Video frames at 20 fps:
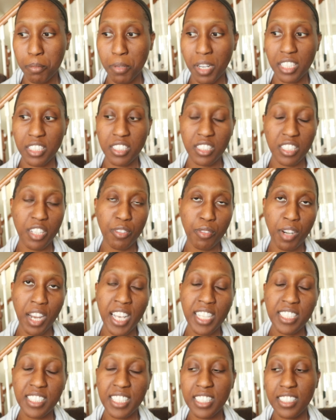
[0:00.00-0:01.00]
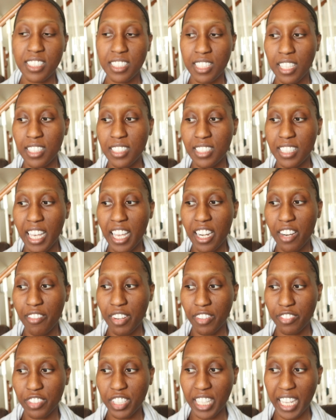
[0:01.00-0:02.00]
upon sunrise and sunset of
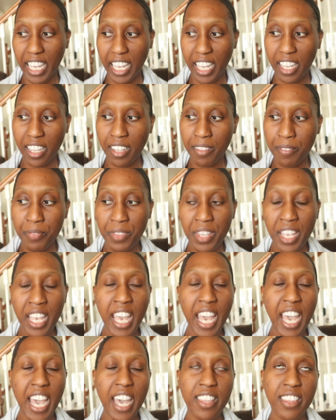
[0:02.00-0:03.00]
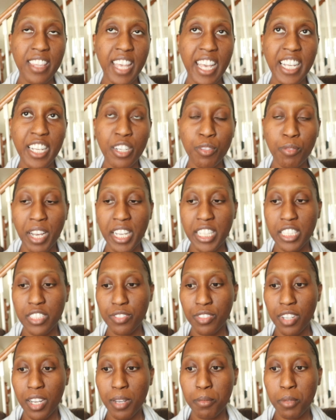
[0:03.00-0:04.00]
every day. And they can range
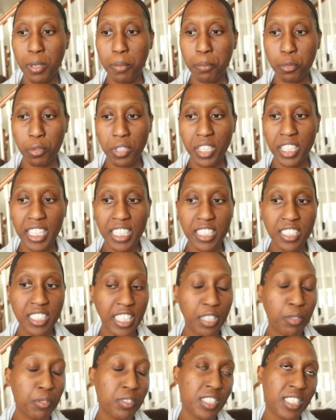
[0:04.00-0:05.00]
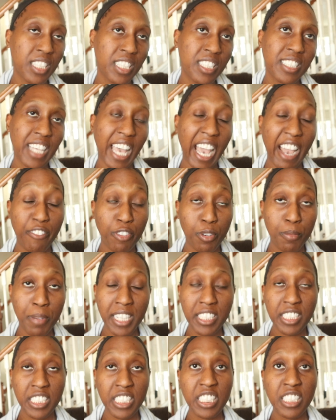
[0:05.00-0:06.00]
from breathing sequences,
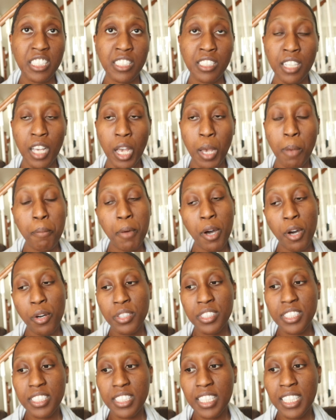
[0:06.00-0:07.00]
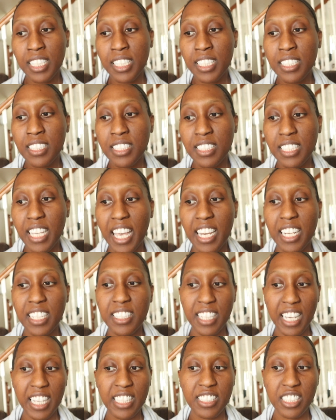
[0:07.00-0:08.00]
affirmations, poses, and
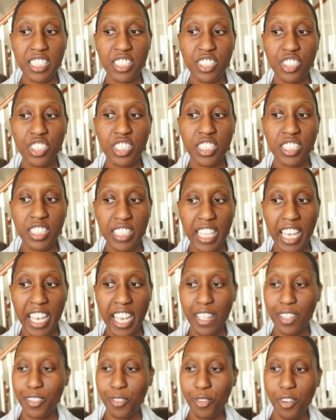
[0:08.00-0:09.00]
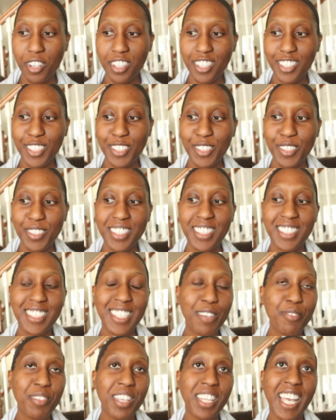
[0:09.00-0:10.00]
intentions to say in order to
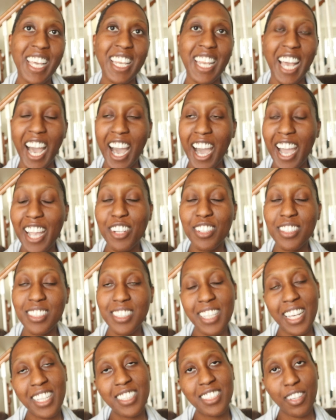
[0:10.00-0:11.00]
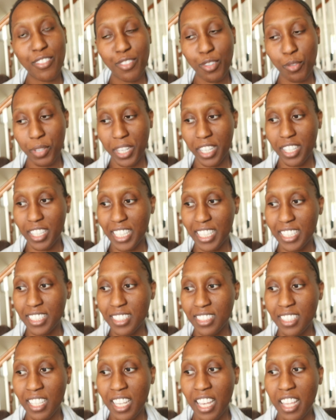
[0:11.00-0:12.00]
stimulate higher states of
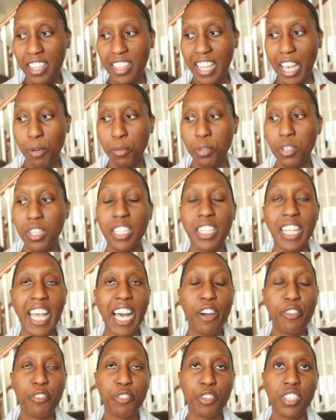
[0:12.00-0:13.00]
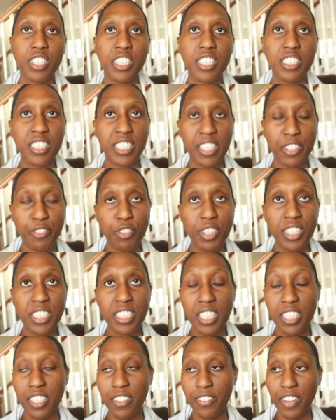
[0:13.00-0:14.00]
awareness that will allow for
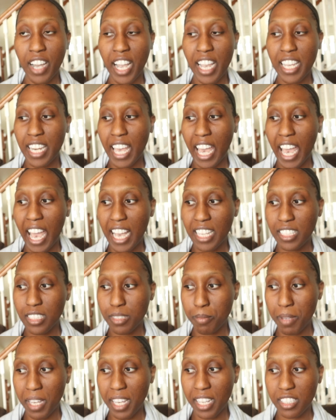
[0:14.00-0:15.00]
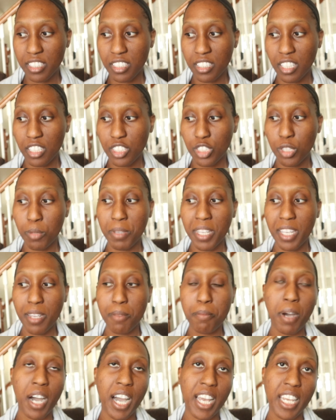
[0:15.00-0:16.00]
different divine aspects to be
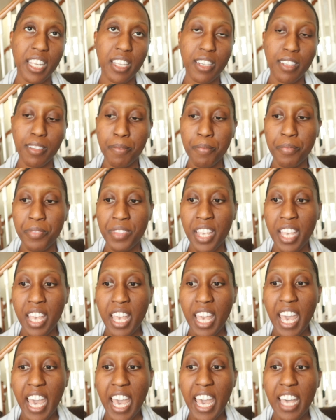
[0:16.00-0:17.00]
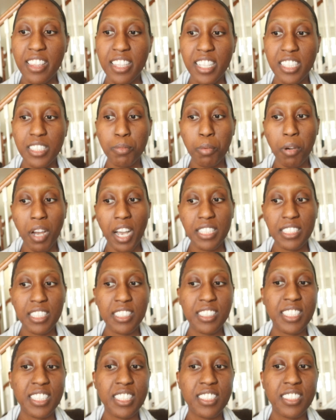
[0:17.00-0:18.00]
embodied. And this
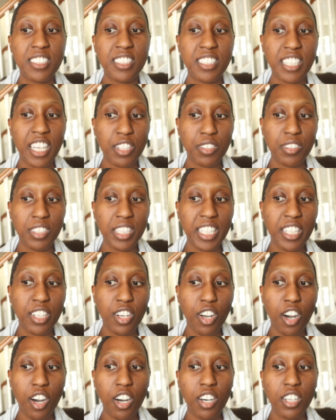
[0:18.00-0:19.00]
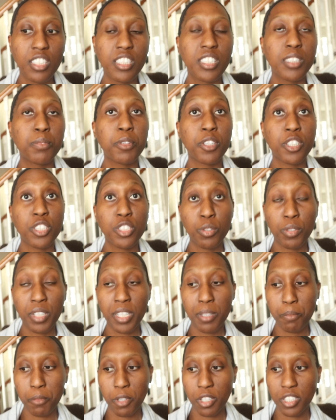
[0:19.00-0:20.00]
process is generally called spiritual
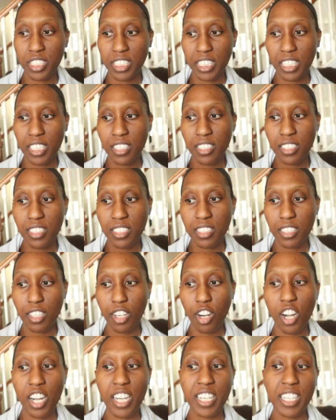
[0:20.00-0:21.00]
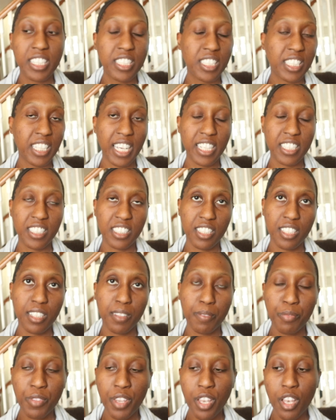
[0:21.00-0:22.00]
emergence or
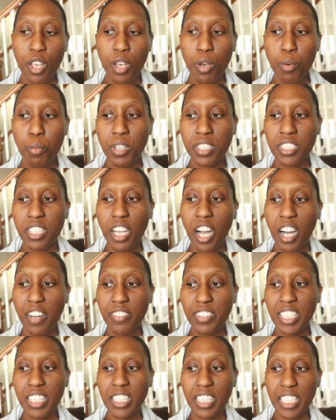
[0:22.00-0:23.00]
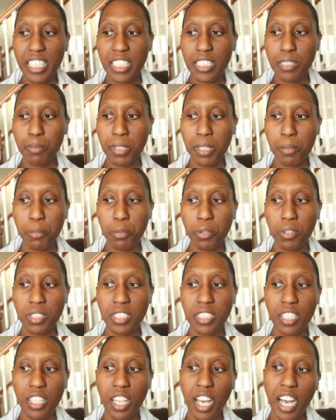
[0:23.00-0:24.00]
initiation, which often leads people
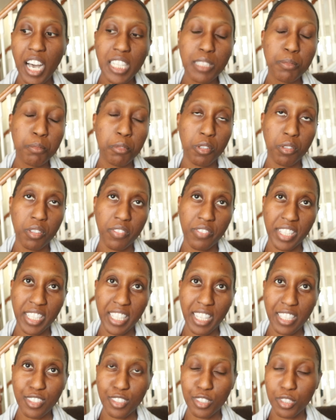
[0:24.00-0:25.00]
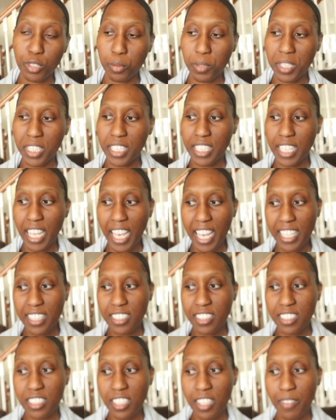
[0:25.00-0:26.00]
into the hospital if it gets too
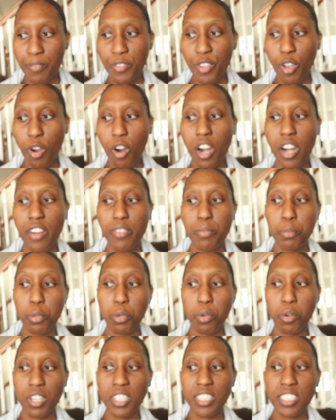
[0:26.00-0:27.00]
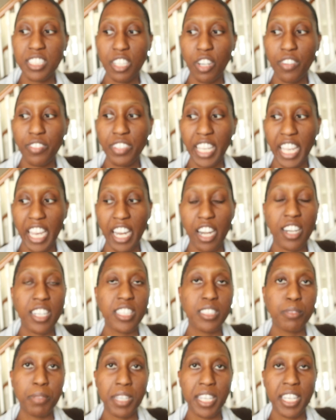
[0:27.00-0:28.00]
intense, or if poor self-care
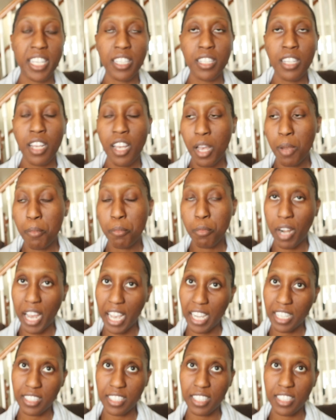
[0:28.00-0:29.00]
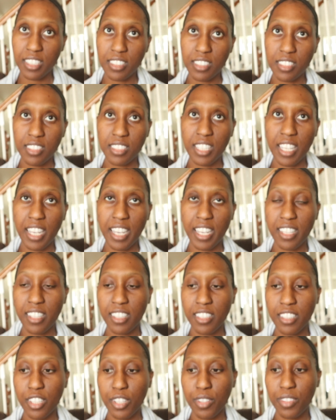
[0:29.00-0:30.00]
is being practiced.
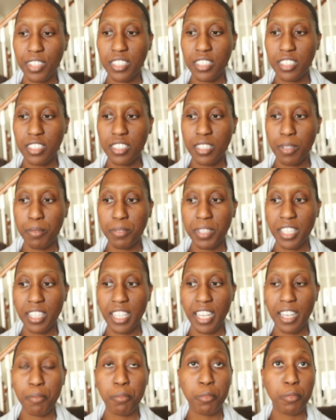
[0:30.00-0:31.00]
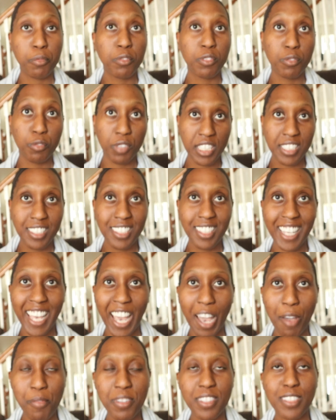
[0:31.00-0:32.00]
And you know, this is something that recently
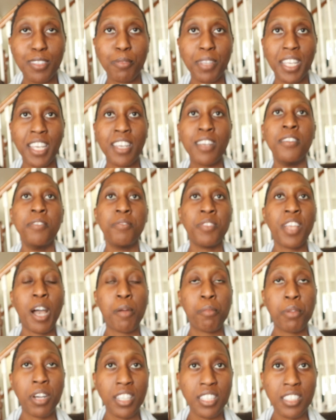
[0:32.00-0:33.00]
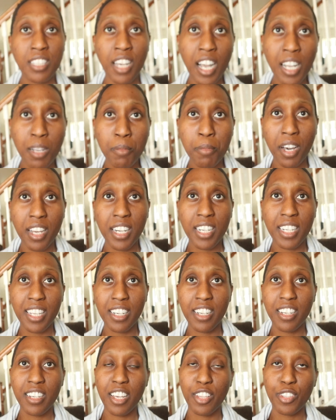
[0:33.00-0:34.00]
happened to me. I'll probably talk about it
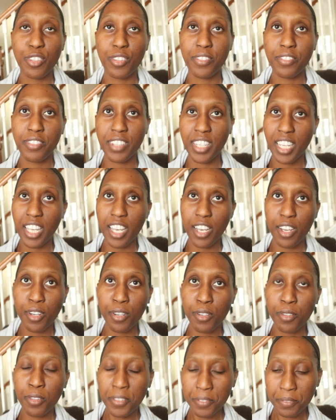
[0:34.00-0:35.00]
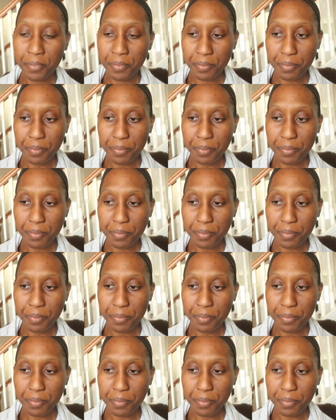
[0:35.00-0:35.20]
in another video